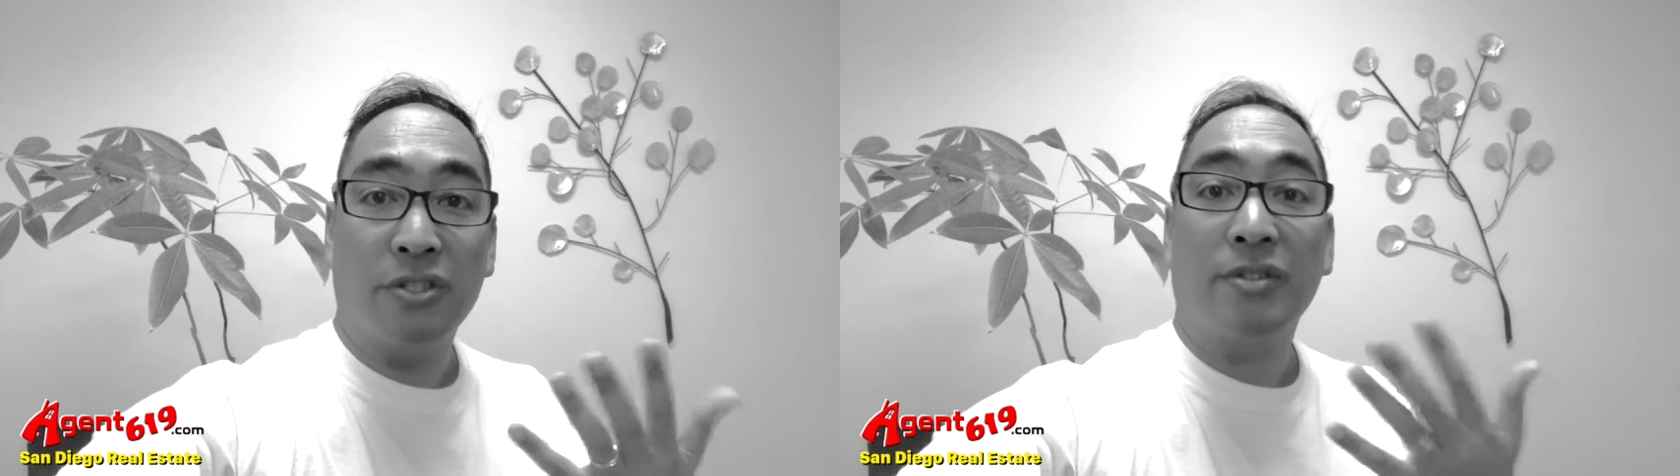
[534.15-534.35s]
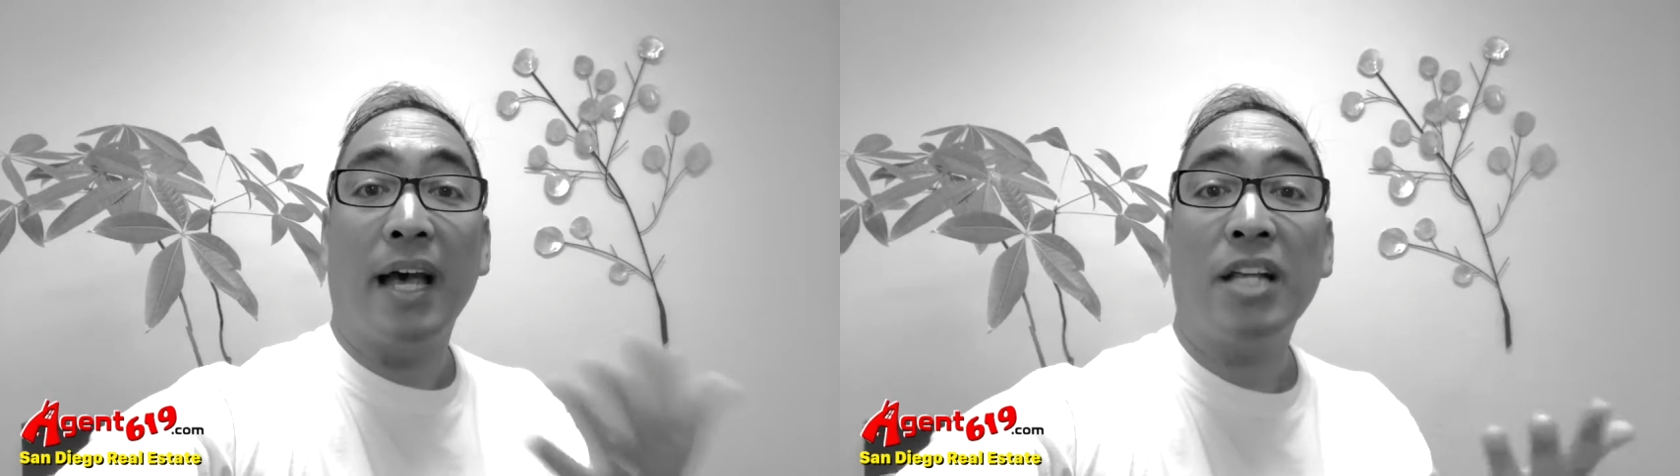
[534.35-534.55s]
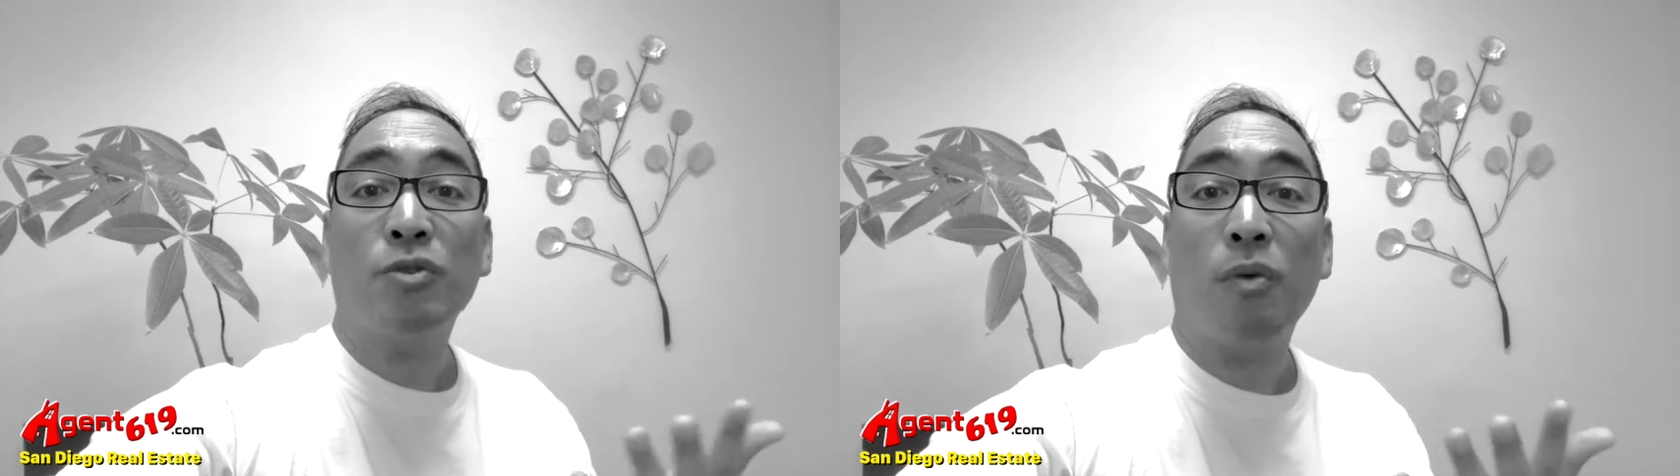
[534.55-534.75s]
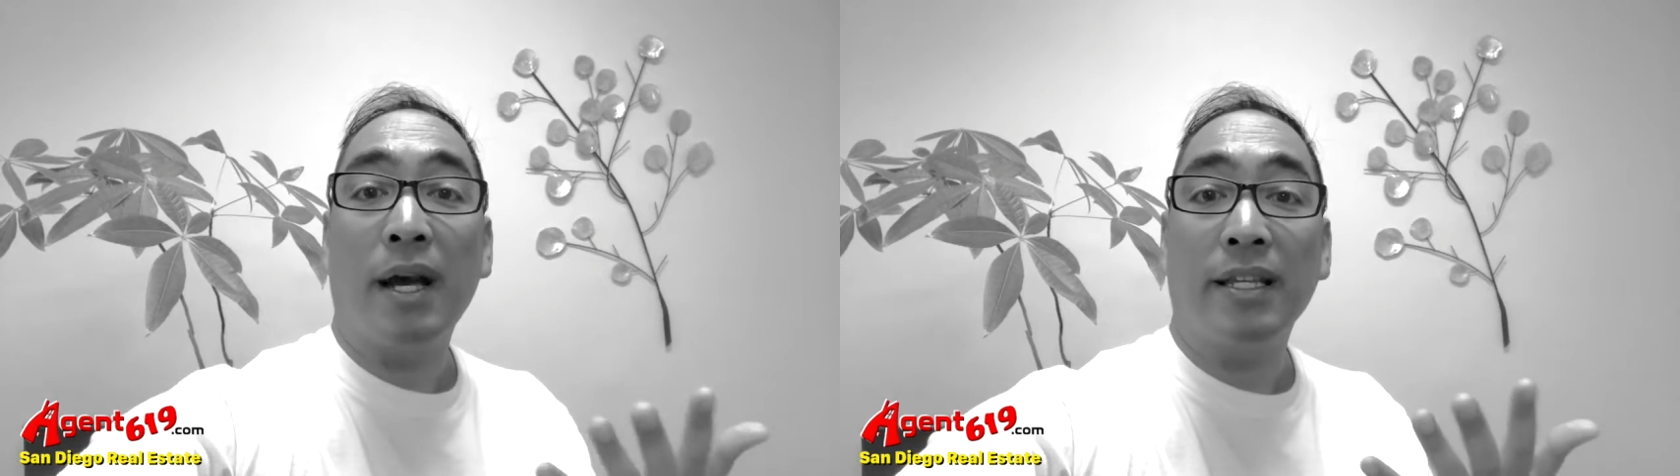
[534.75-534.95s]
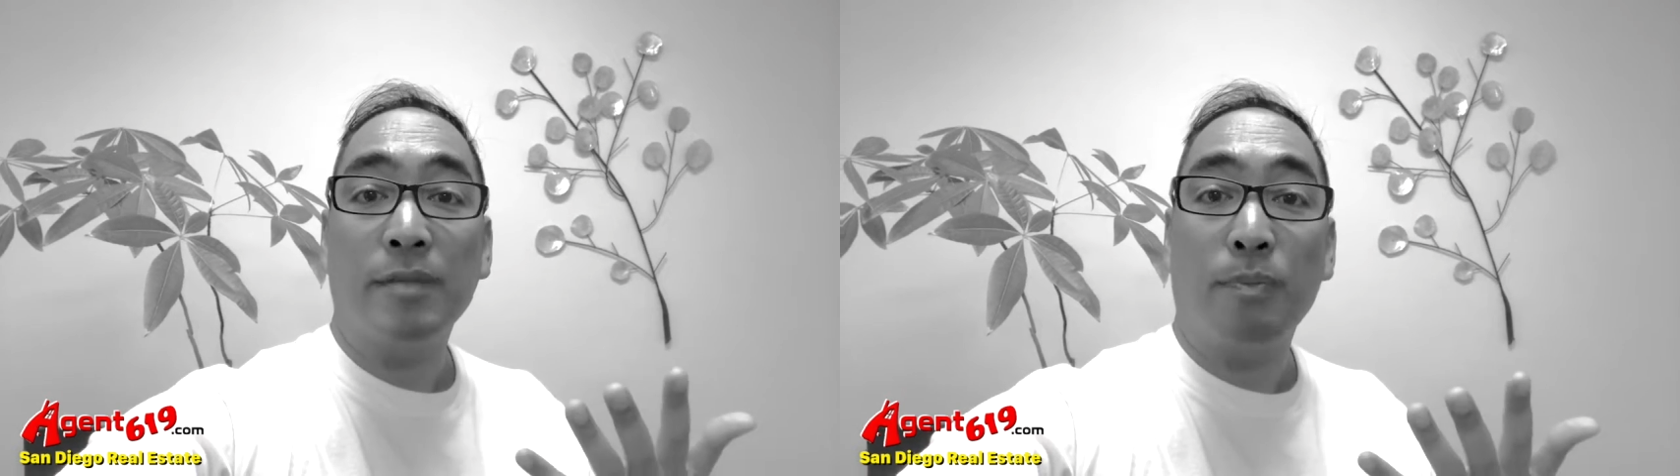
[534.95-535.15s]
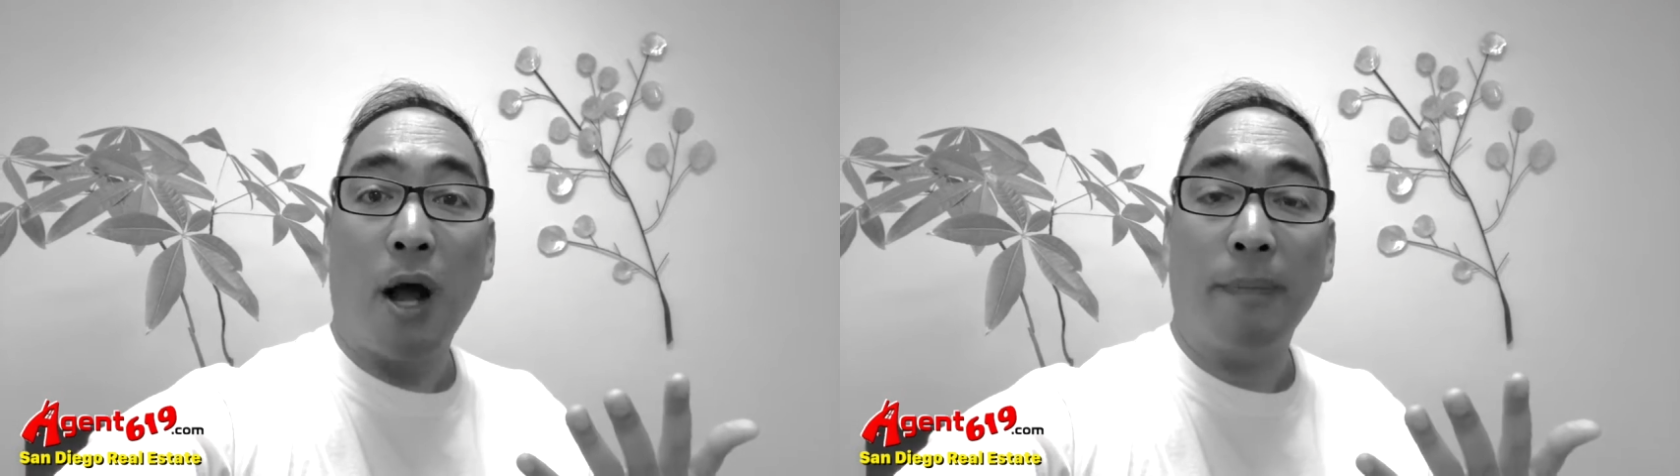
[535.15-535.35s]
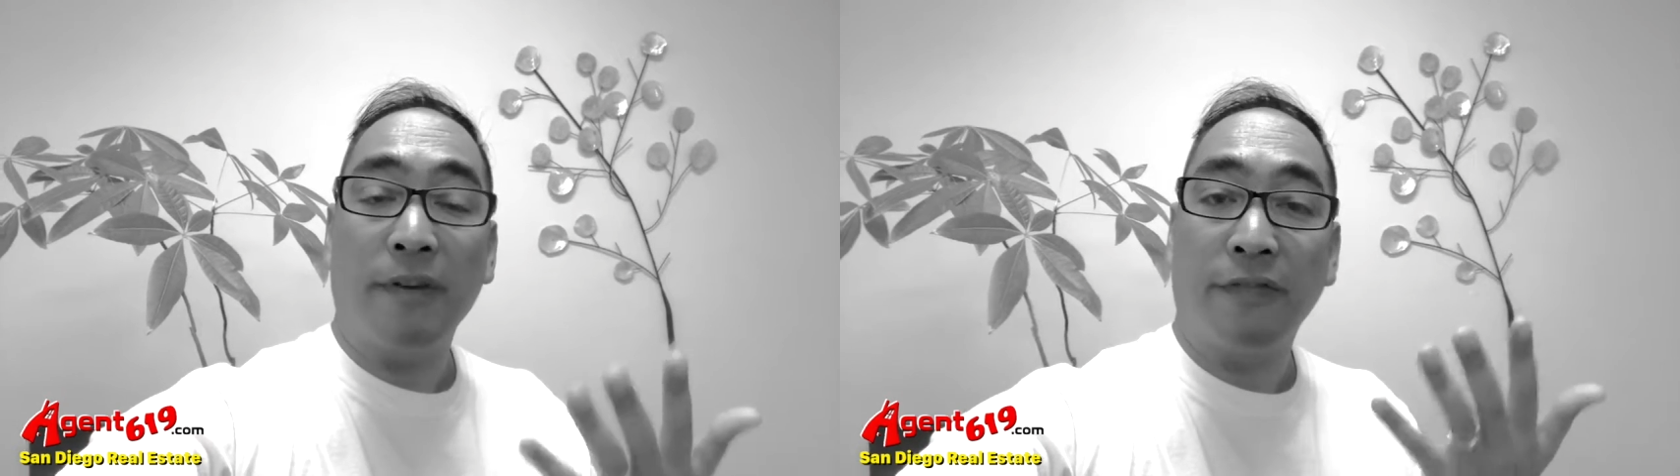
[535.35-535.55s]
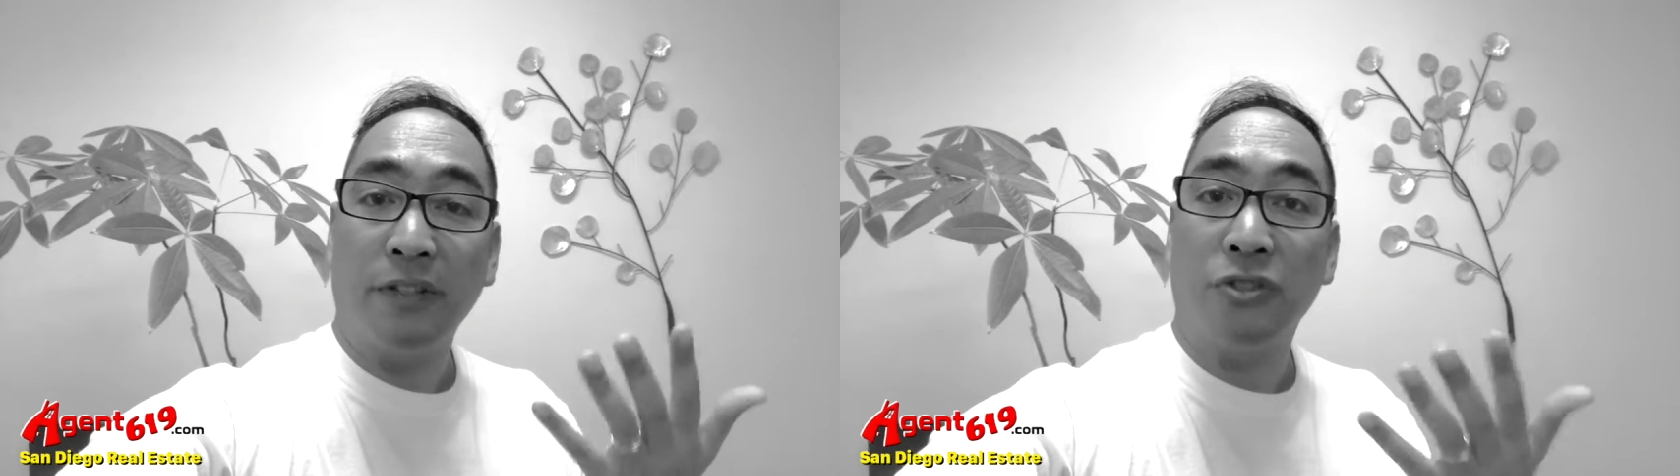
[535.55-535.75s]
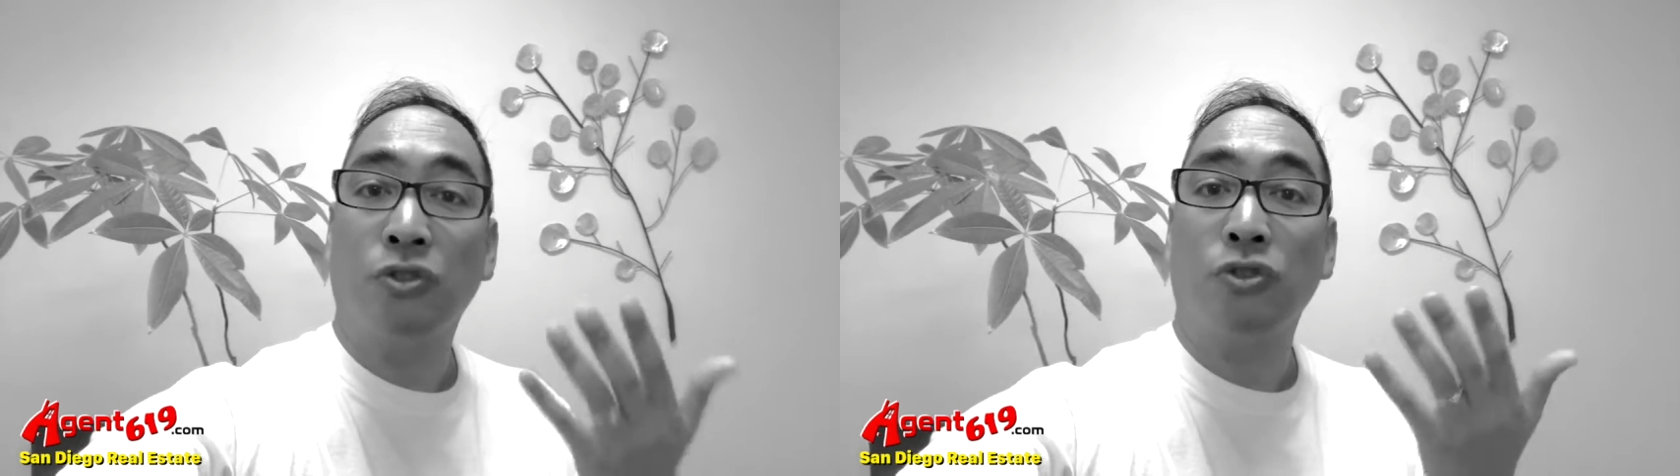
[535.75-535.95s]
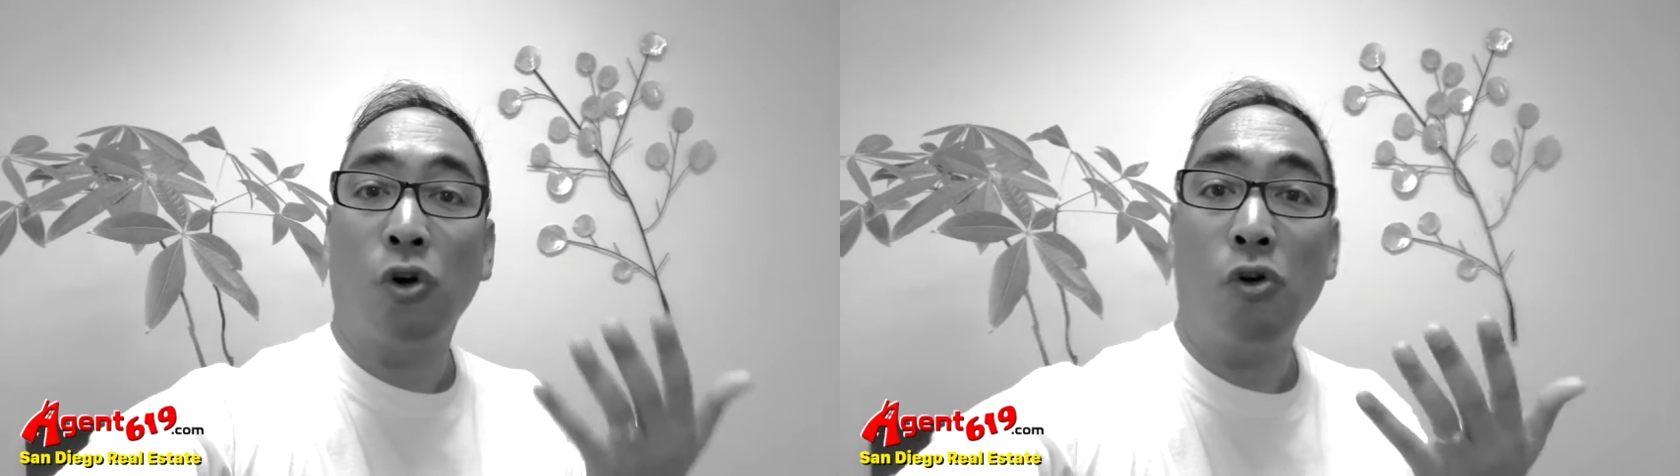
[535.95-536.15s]
So that's why this property feels
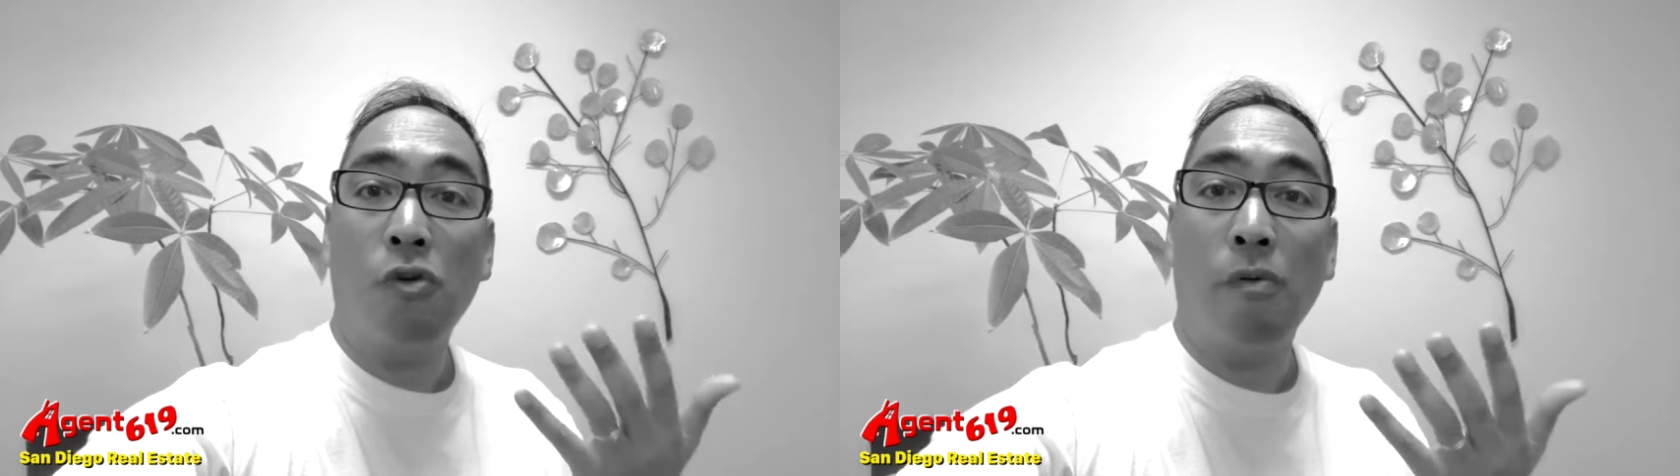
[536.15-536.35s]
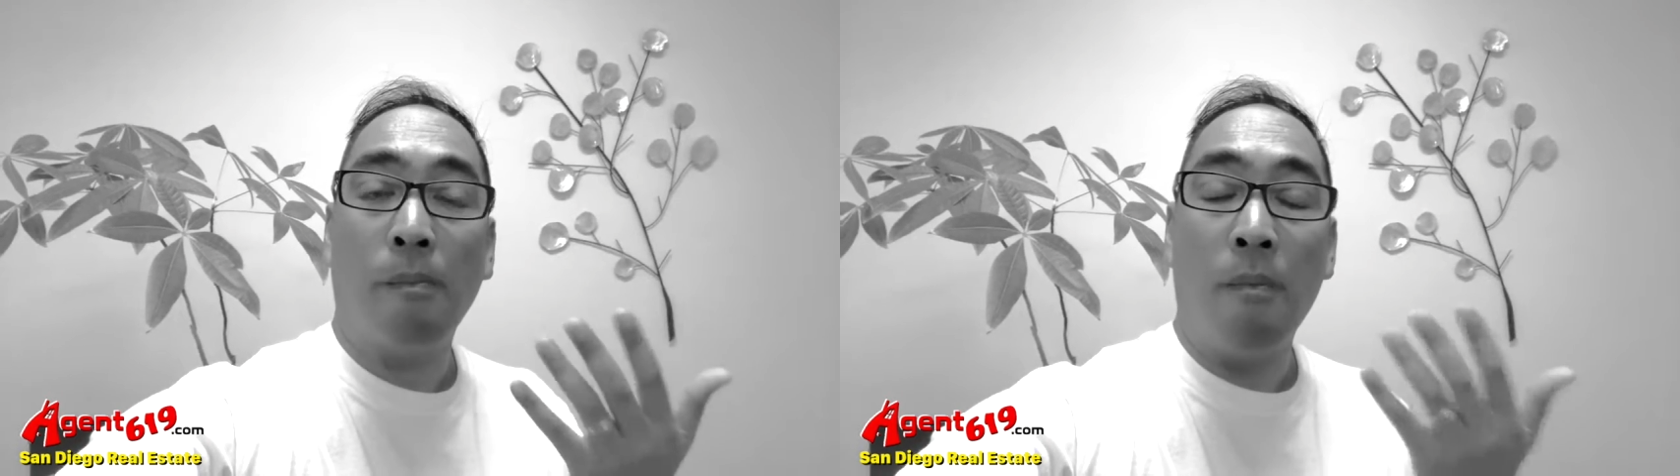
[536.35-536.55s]
so